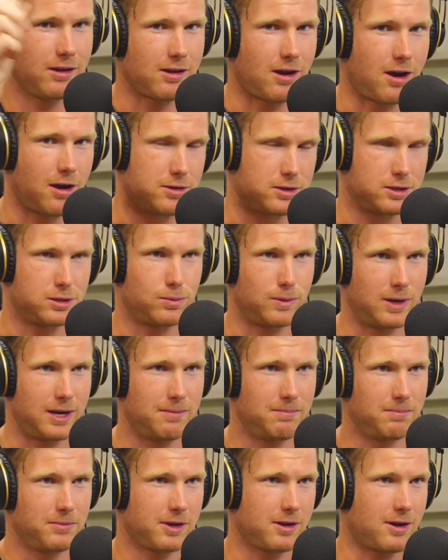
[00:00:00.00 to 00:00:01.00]
Guy on the
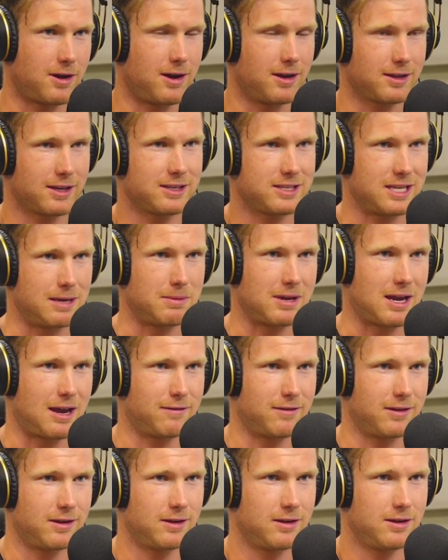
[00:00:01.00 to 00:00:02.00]
sweep, guy deep
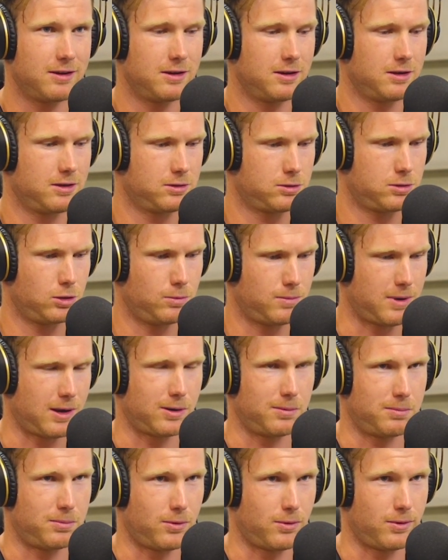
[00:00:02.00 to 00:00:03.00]
cover, two
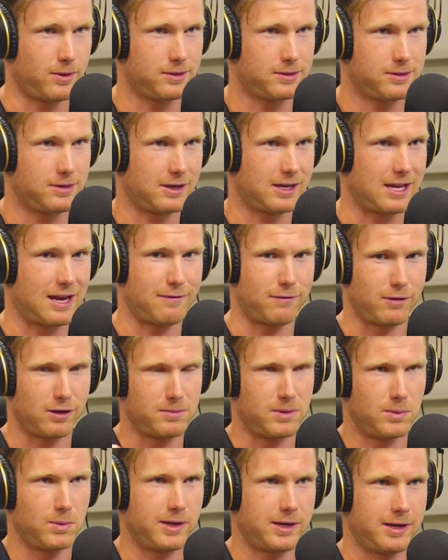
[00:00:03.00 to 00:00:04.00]
backward points, a cover,
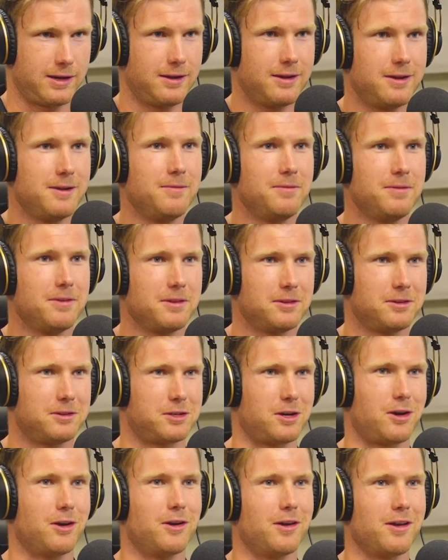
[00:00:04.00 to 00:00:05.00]
and a mid wicket.
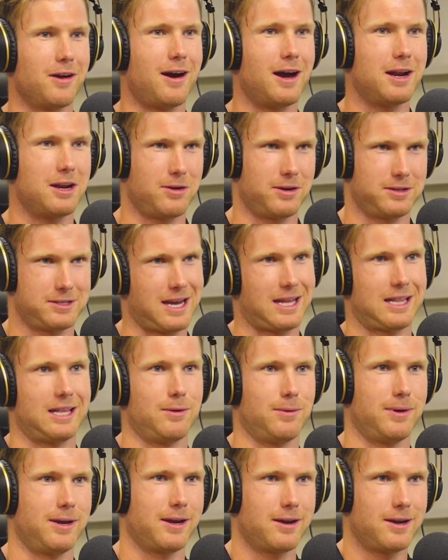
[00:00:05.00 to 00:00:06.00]
So I know
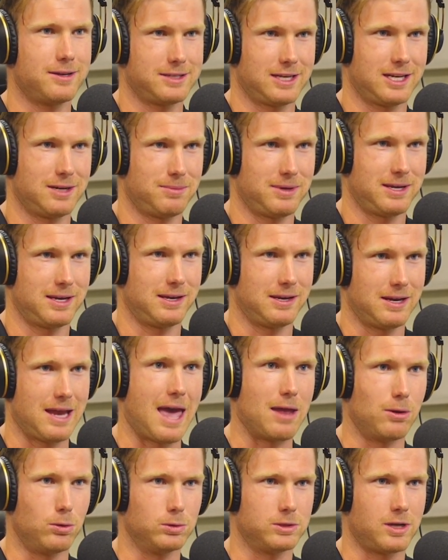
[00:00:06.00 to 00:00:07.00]
exactly where guys are going to be
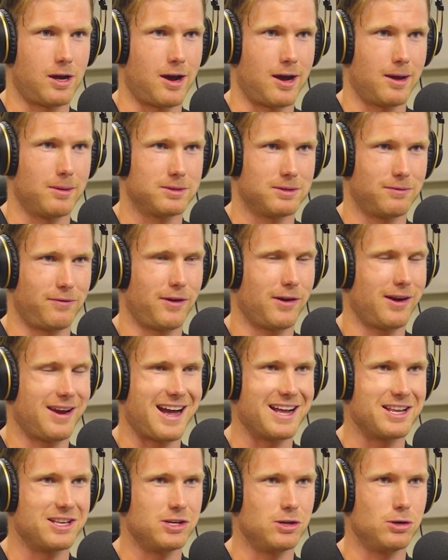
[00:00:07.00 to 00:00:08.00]
at all times. It's very
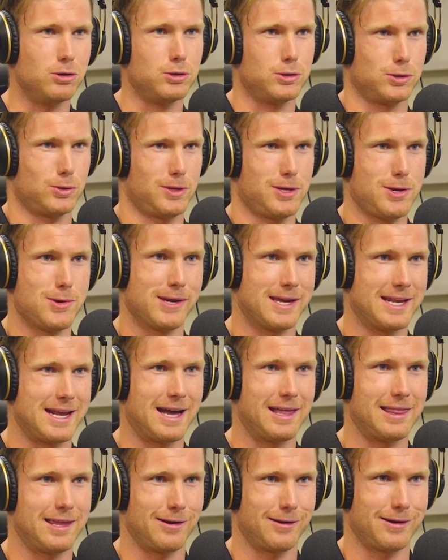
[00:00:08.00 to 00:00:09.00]
unusual that you get
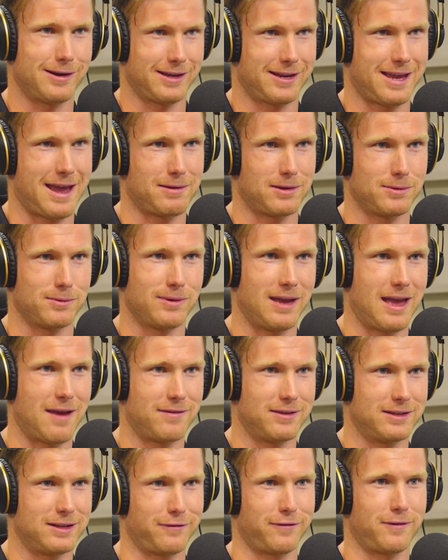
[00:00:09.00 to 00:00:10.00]
out there and a captain will
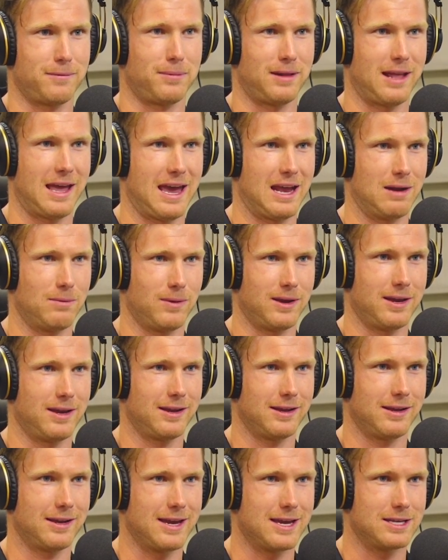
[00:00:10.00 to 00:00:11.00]
have a different plan
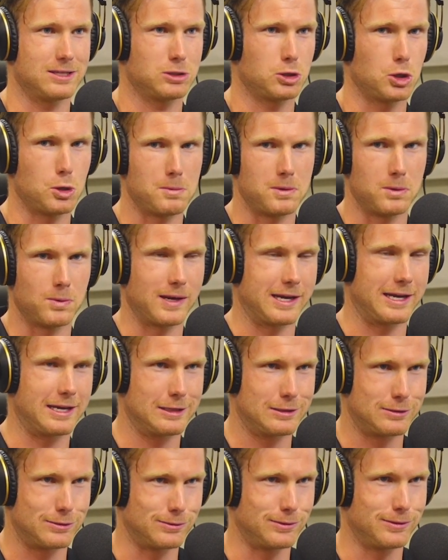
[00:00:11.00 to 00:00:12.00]
where he has two mid
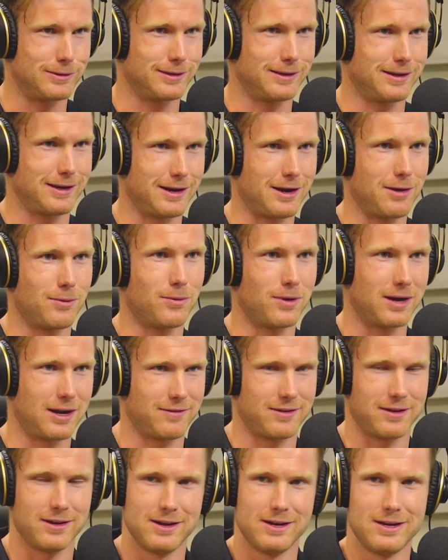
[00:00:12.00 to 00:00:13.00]
wickets or you know
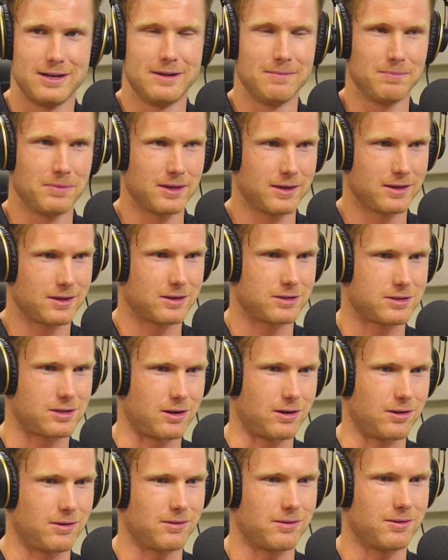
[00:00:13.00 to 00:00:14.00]
whatever. Mm-hmm.
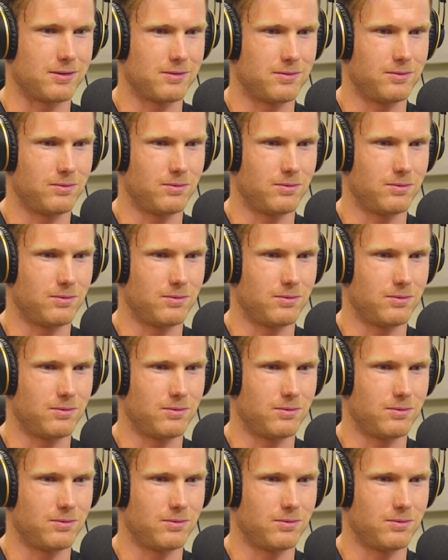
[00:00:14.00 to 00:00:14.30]
So